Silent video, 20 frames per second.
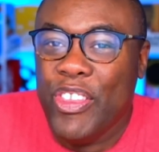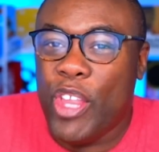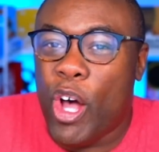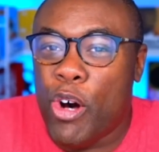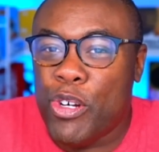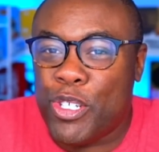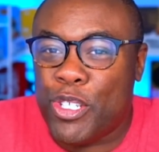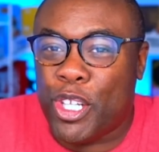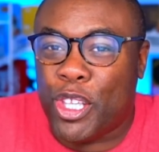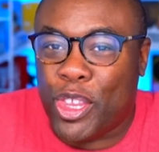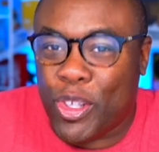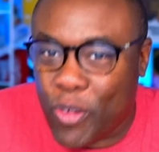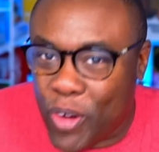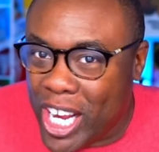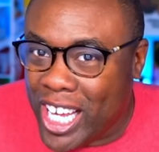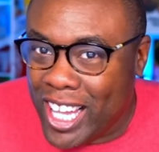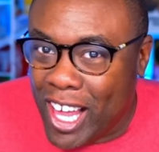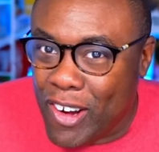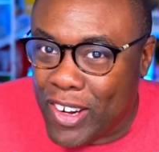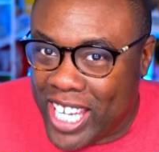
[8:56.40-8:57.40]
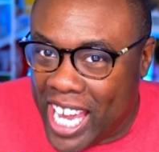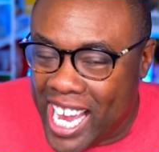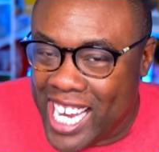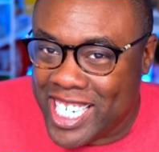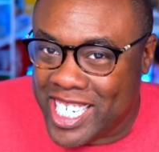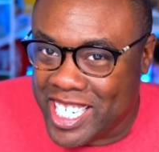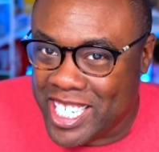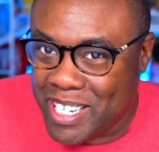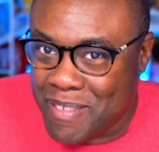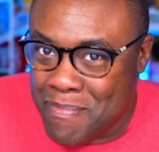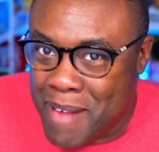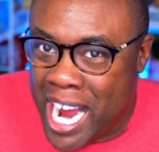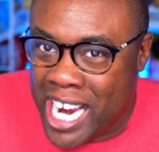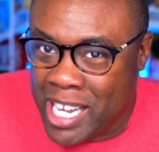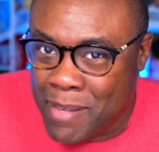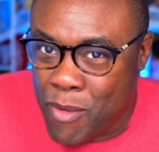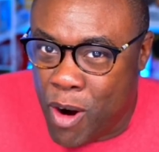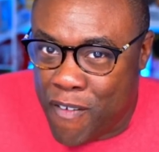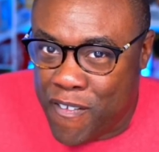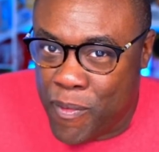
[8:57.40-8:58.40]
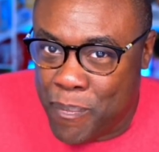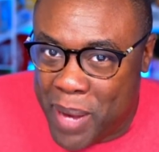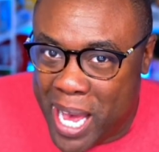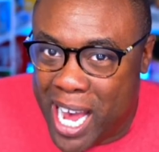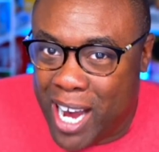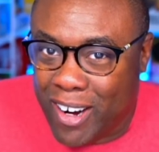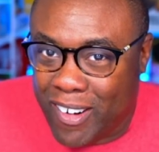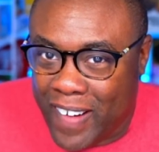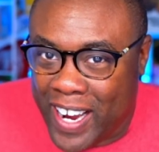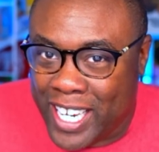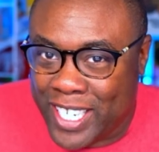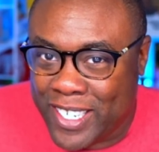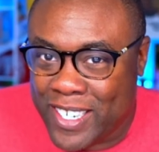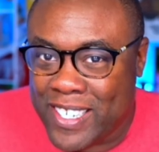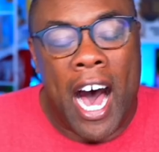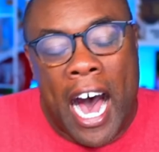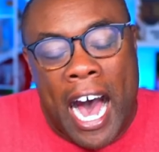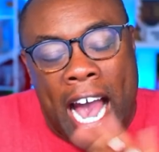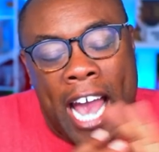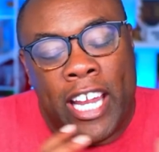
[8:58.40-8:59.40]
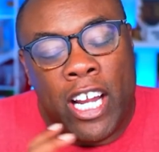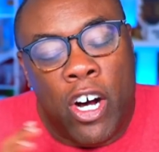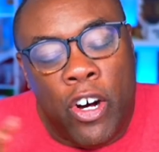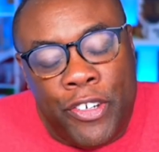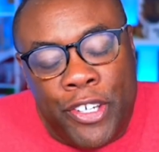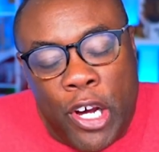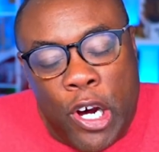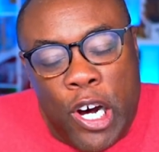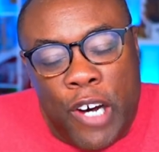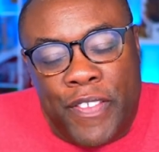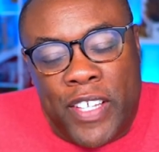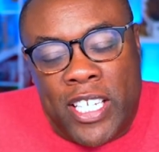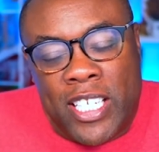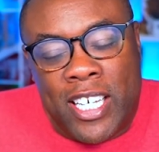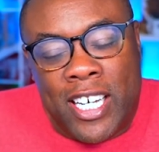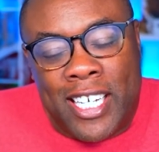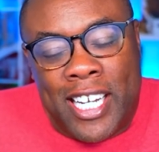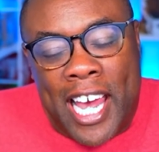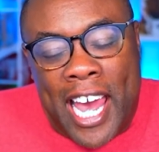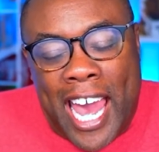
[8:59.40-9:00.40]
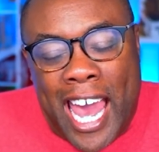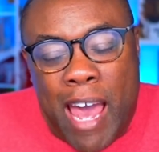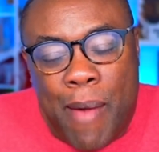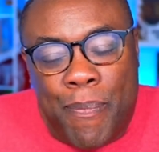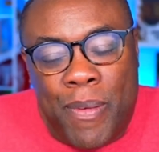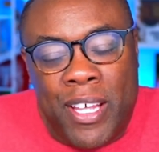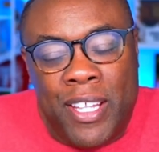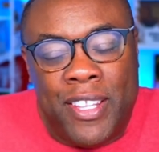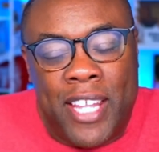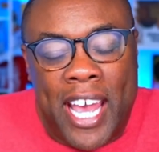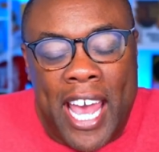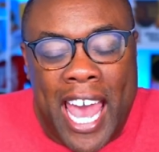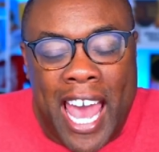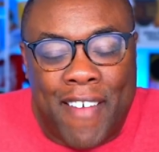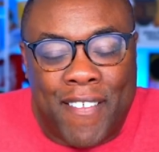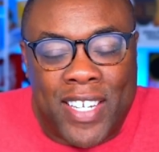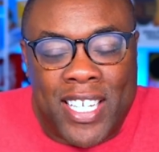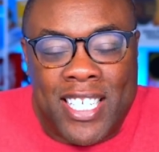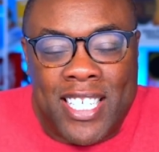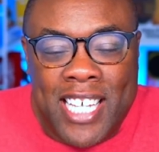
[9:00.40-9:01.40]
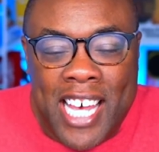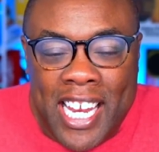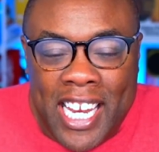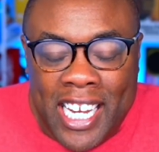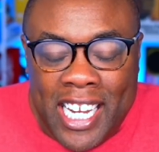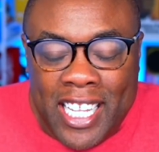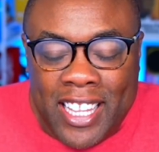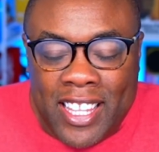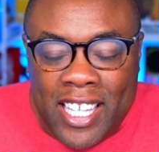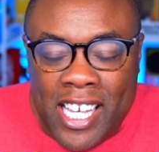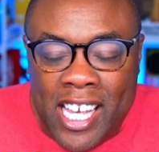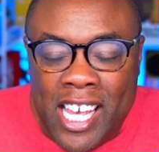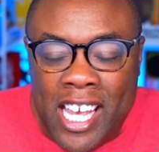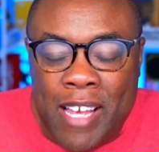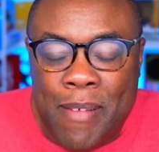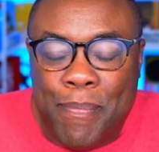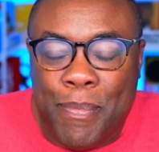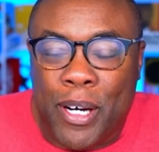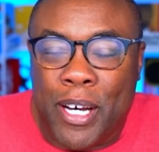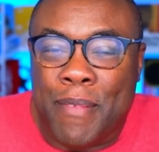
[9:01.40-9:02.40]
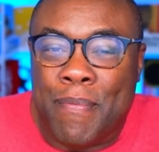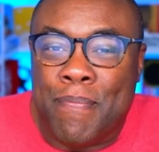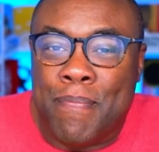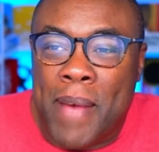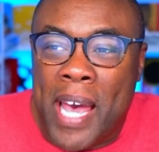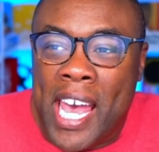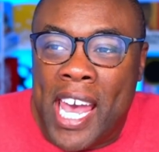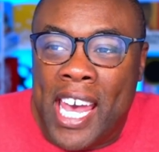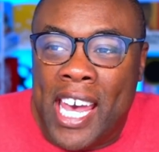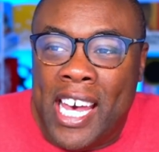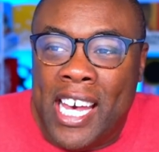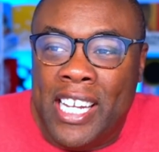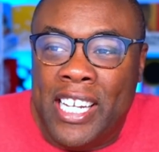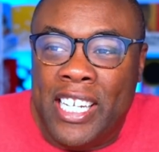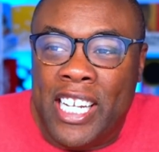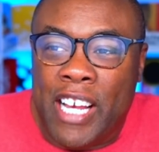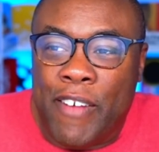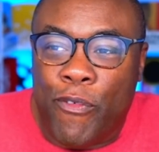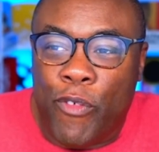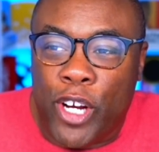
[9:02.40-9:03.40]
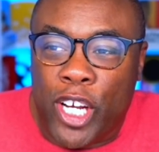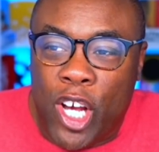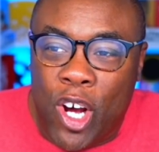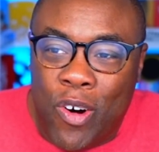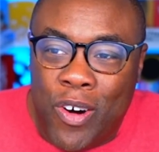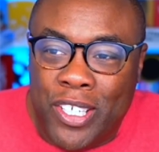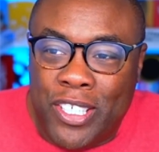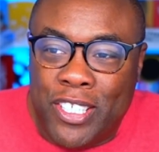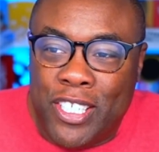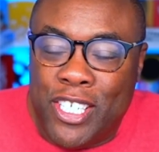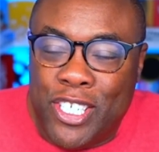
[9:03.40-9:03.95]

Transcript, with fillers: Those are the three locations of Mighty Morphin Power Rangers. I don't know if this is going to happen. They haven't said anything, but man, if we're going to the